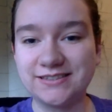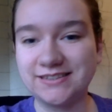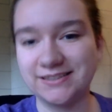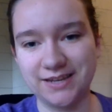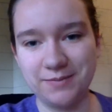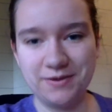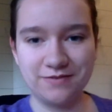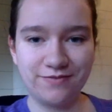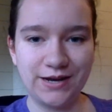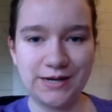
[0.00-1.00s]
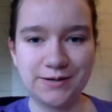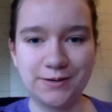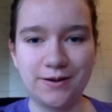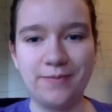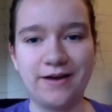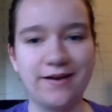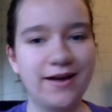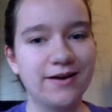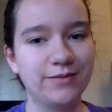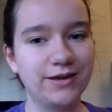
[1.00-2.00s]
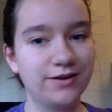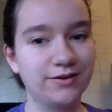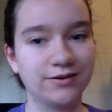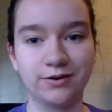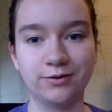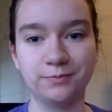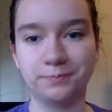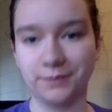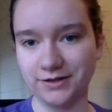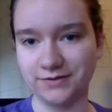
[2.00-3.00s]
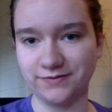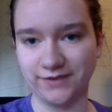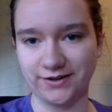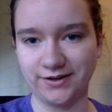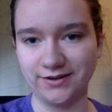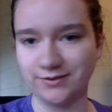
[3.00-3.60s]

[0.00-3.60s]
is going to be a video about how to make your own bird feeder,